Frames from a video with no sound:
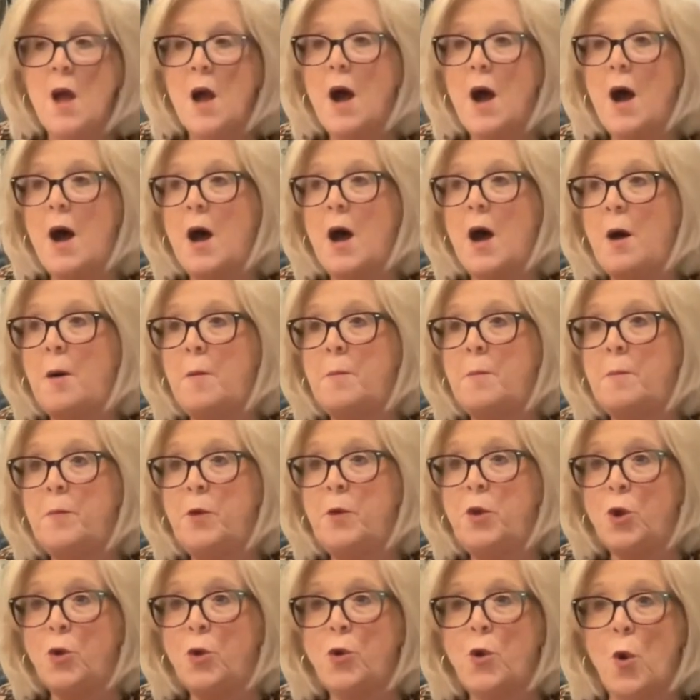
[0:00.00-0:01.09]

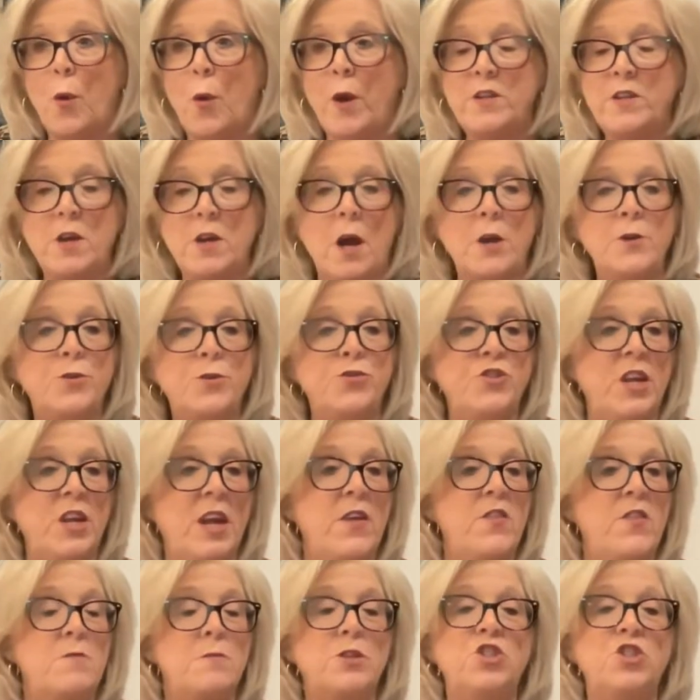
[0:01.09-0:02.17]
You're going to
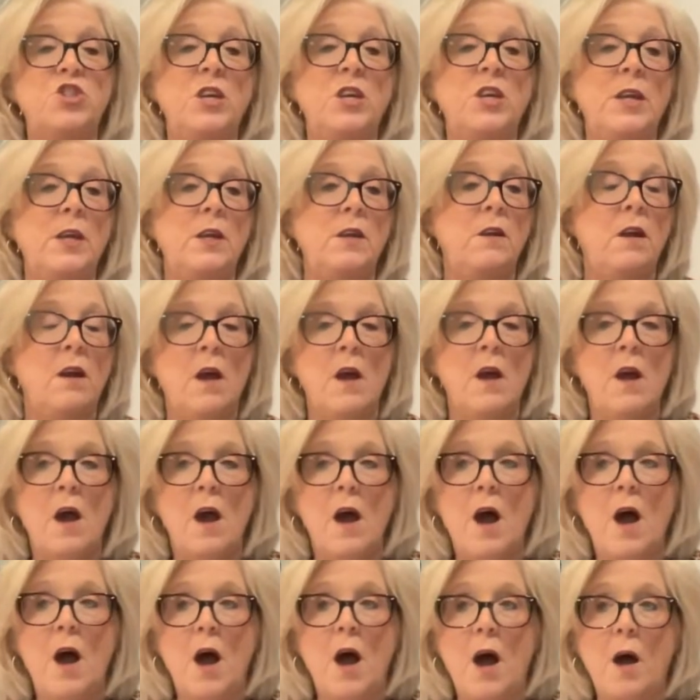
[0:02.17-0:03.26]
understand the machine.
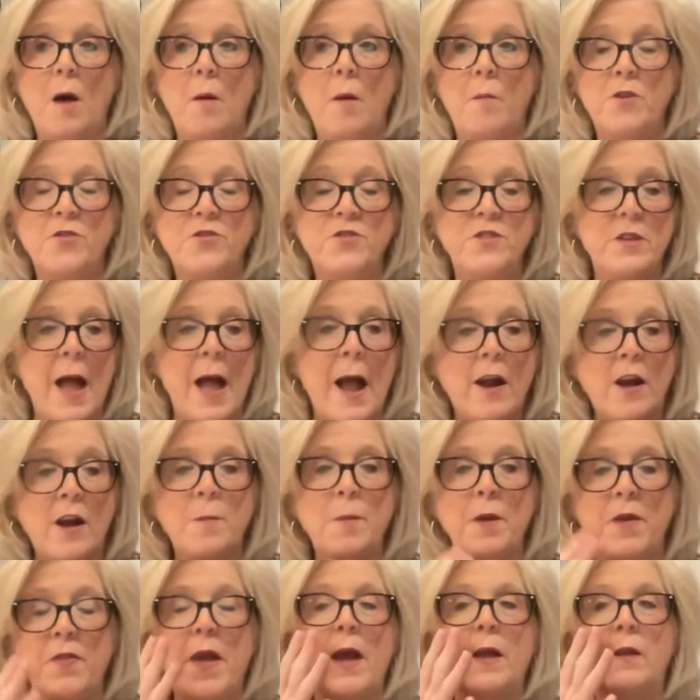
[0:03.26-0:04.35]
There's not going to
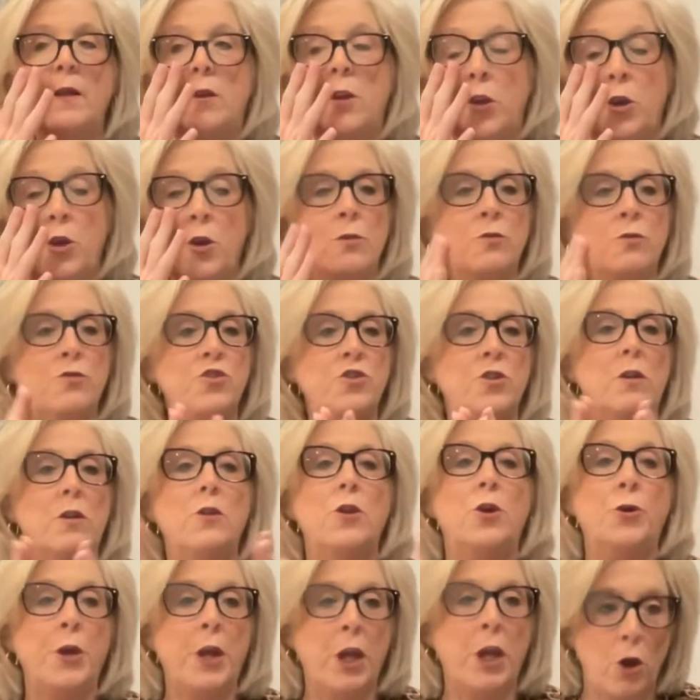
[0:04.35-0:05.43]
be that huge
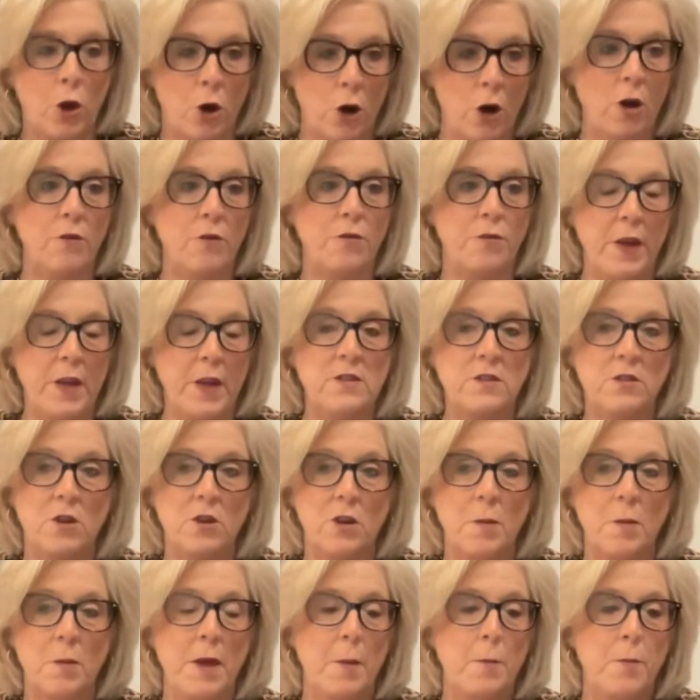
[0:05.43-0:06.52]
learning curve. It's going
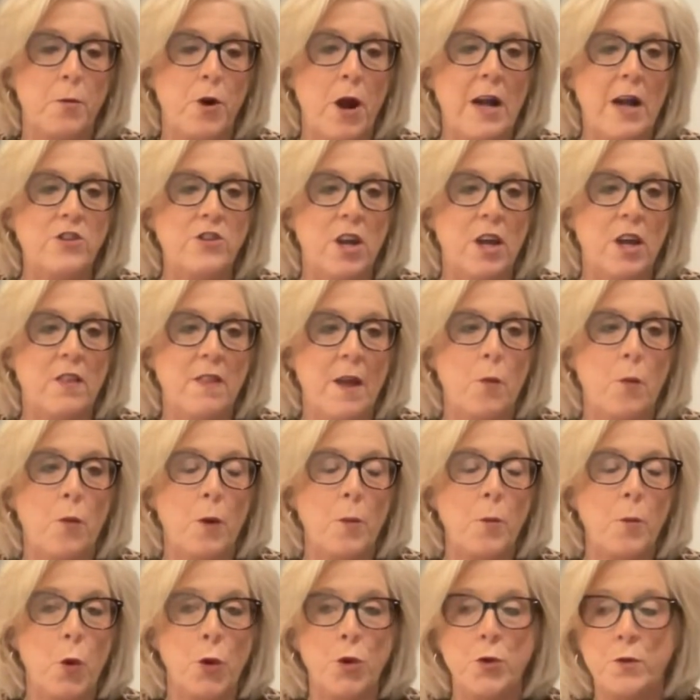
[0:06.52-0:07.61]
to be a project that I'm
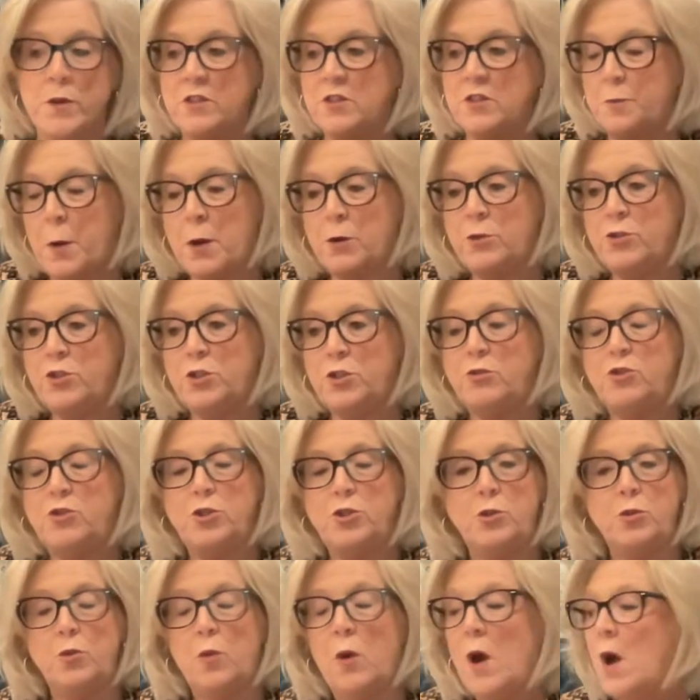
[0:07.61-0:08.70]
going to expose you
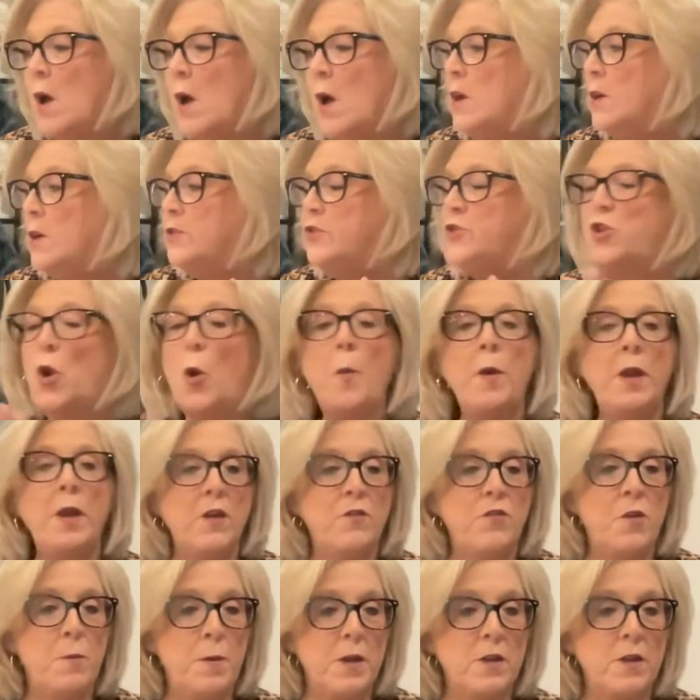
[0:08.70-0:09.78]
to so many of
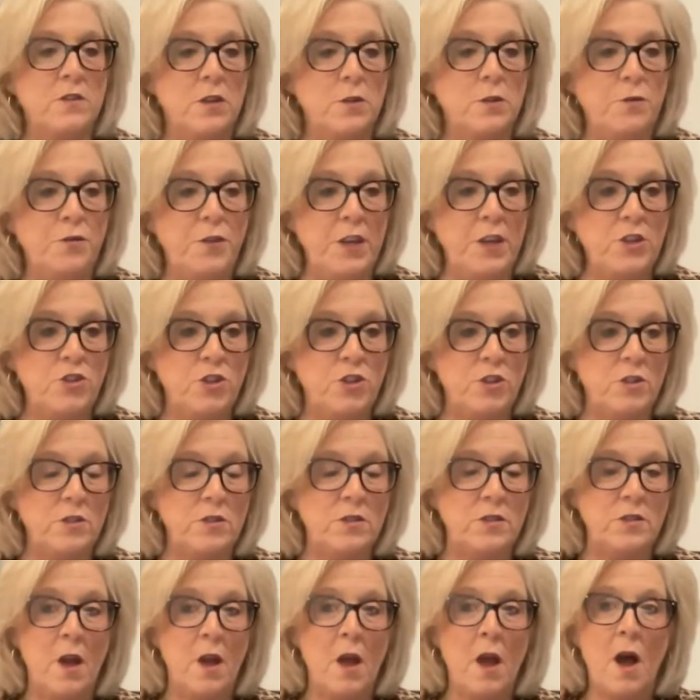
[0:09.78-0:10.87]
the built-in
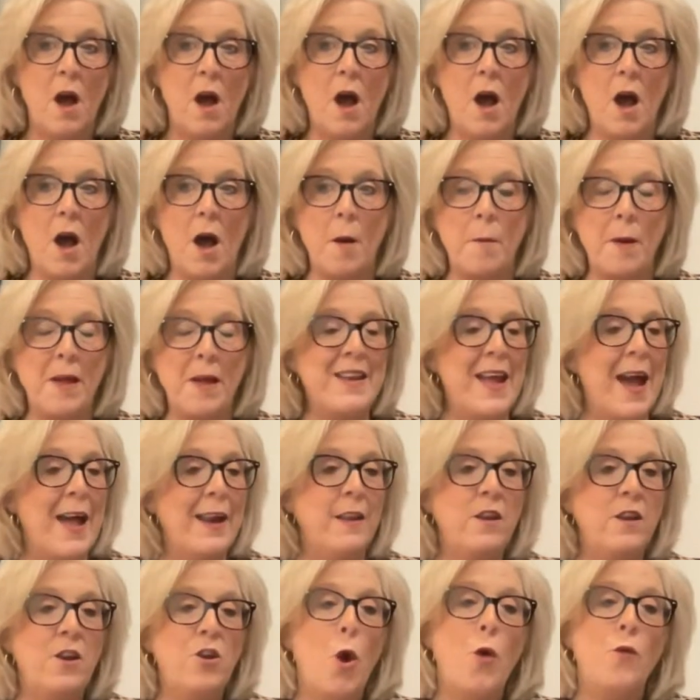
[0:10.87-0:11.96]
features, not in
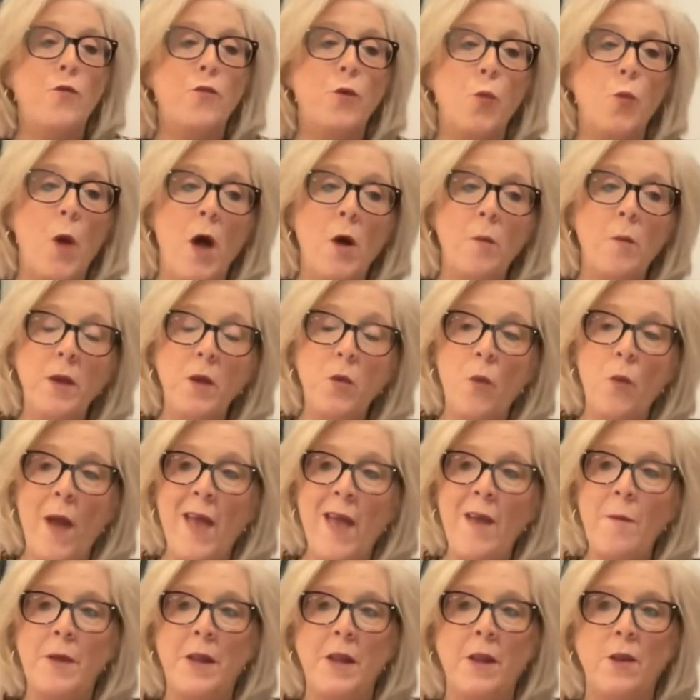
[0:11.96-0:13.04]
an overwhelming way,
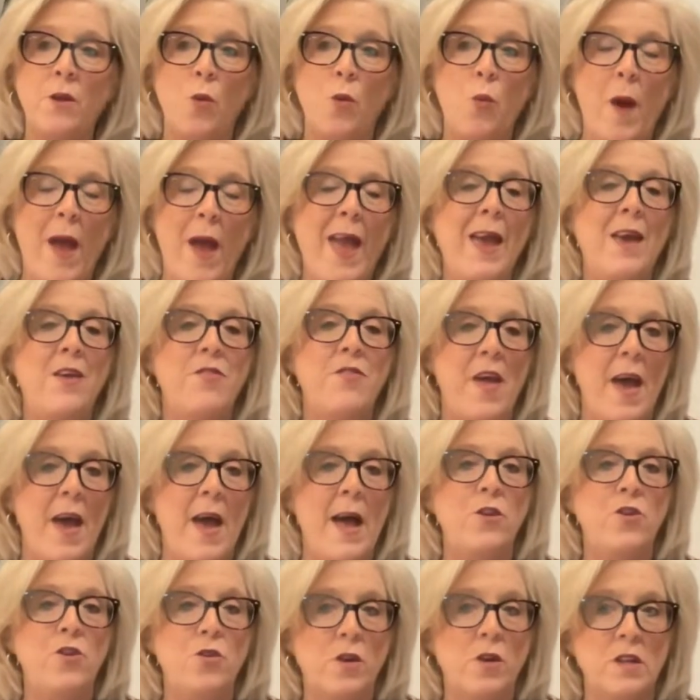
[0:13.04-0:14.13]
but in a way
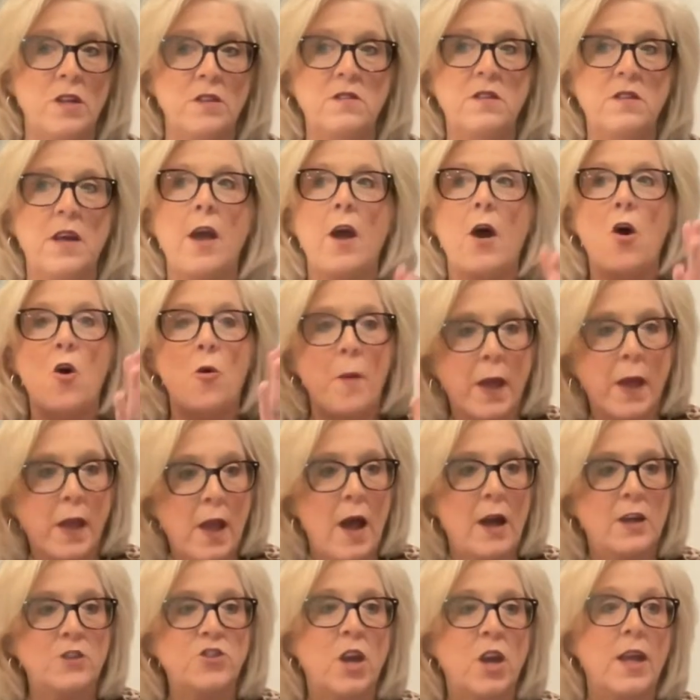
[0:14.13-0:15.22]
that you can say, oh my
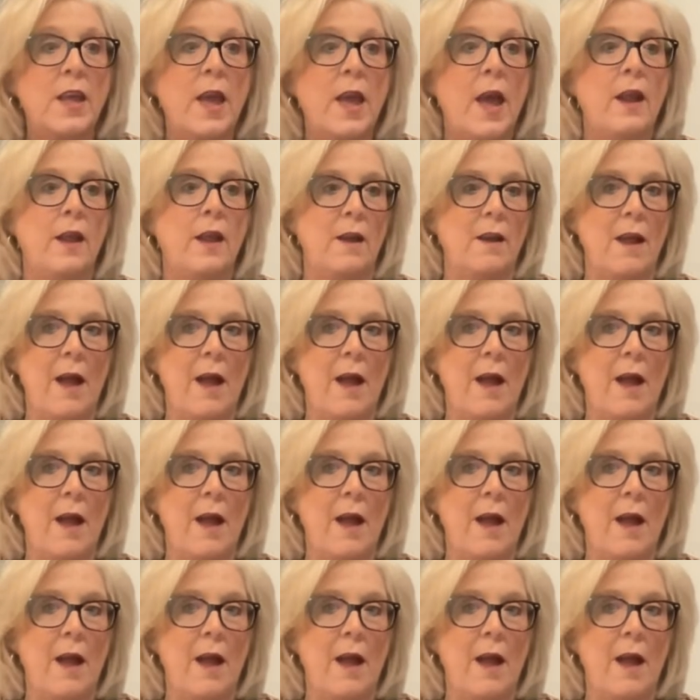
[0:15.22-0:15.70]
gosh, I get it.